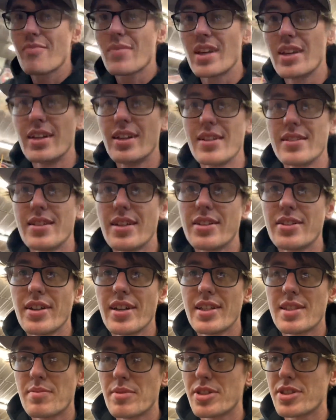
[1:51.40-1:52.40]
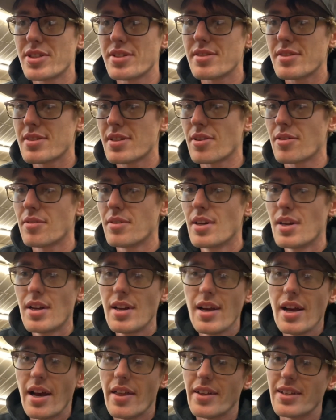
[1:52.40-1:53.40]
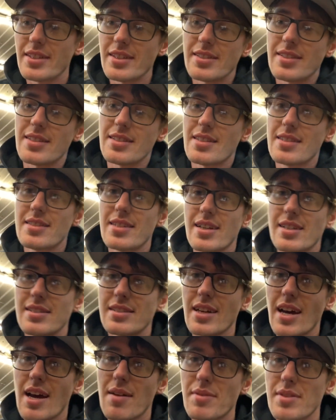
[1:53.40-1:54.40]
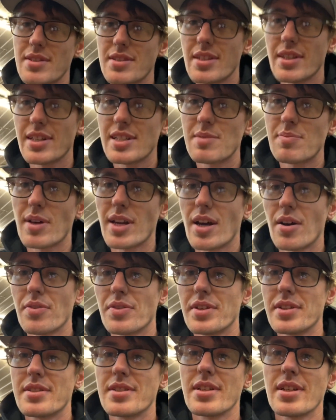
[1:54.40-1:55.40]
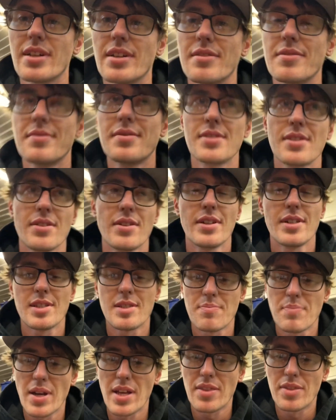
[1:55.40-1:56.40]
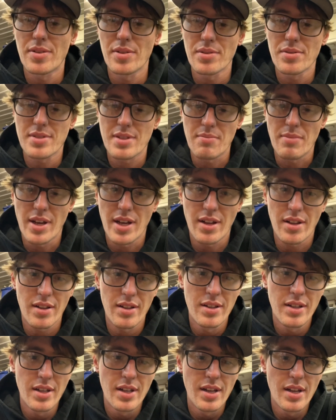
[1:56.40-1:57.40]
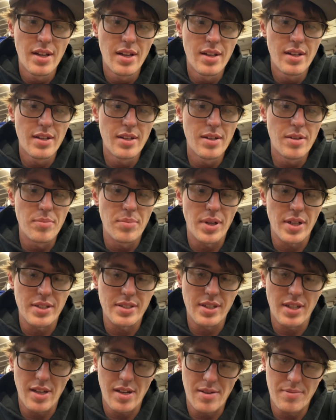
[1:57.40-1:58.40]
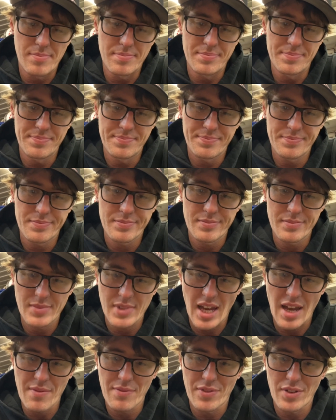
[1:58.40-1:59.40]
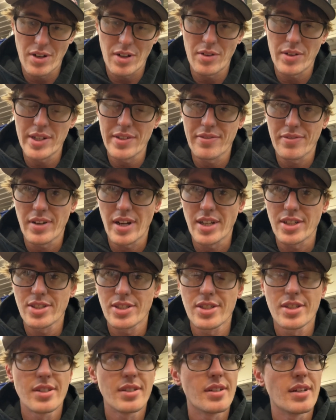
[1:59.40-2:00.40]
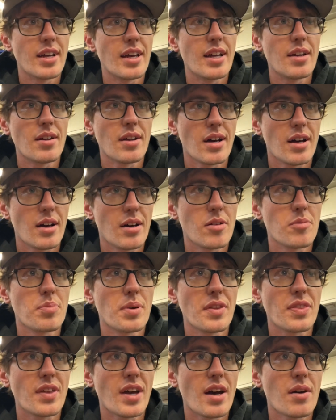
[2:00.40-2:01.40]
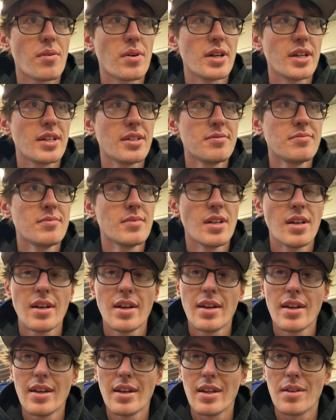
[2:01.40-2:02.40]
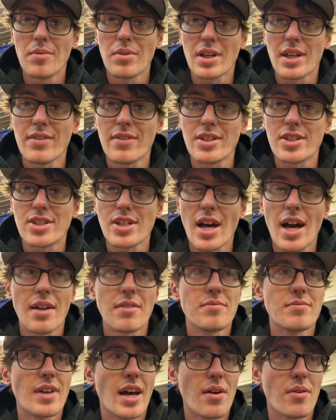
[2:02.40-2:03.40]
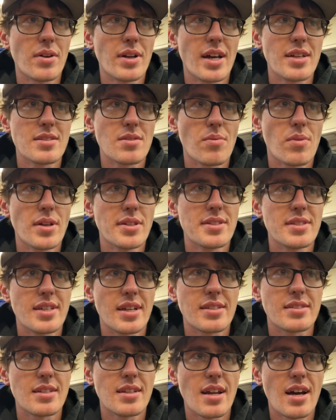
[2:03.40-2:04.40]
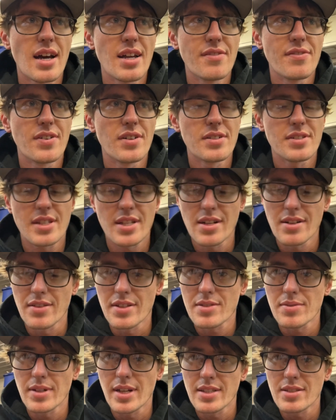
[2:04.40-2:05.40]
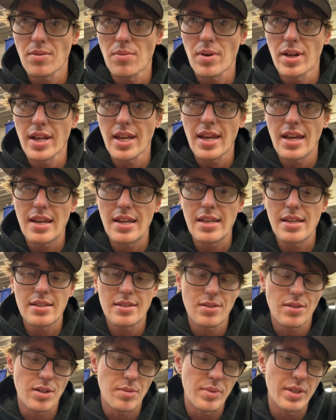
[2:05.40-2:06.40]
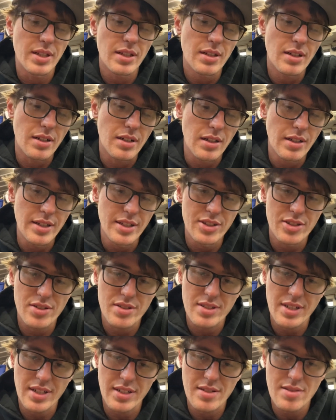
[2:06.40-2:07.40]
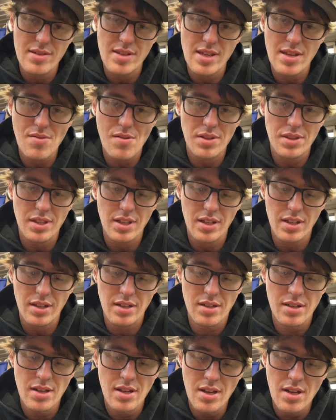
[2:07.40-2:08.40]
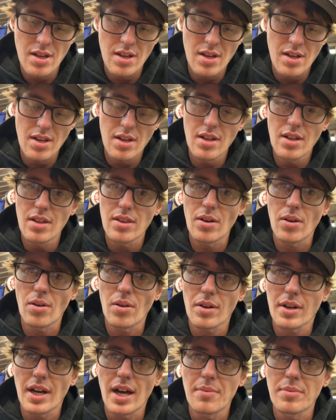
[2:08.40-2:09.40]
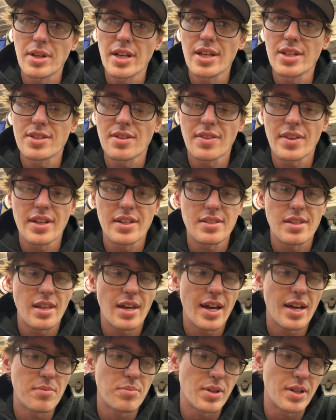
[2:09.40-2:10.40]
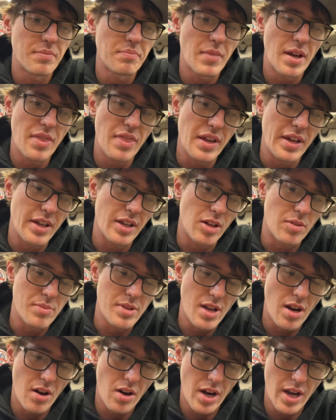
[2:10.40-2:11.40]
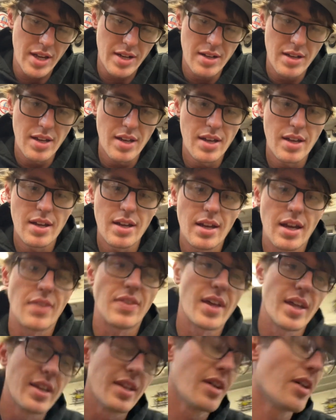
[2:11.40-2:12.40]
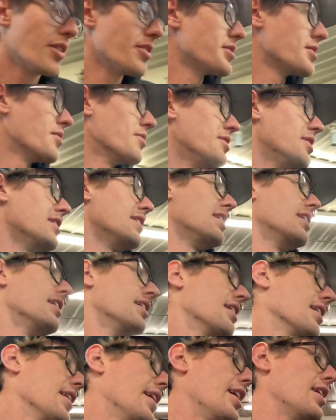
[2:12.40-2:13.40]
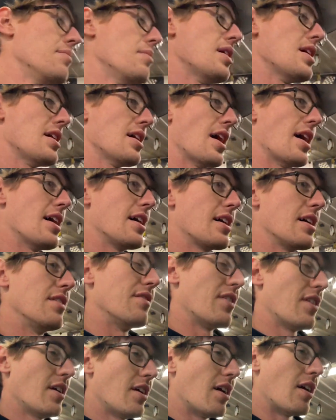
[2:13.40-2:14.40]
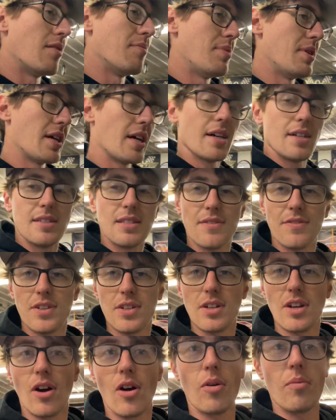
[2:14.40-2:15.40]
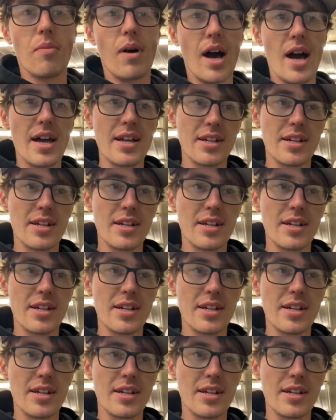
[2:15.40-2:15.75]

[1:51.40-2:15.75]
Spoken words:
it is a transmission. So I think this is the 6th time this thing has been out this year. So it has been through some hell, but time for a refresh. And I'll put that one in. And we'll shot. That one has a 169 first gear. This one has a 180. So it'll be a little interesting to see what the whole combination thinks of that, but I think it'll be all right. And then he also did lend me a converter, because if you know, my